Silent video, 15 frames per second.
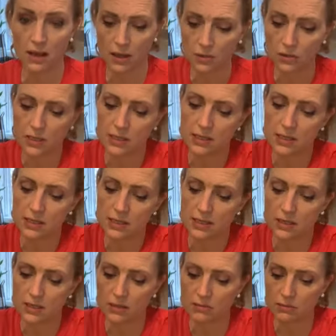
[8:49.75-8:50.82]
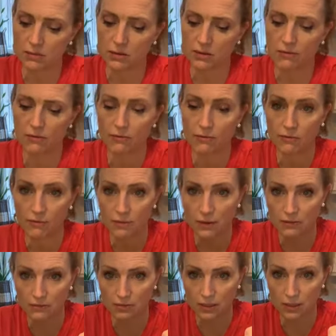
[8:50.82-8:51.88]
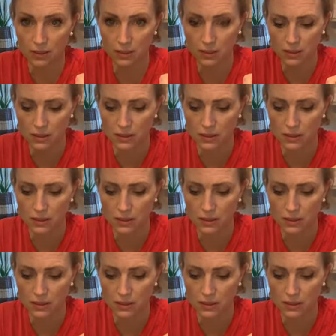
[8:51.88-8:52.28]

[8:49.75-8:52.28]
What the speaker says: and you can see it's really fluffy.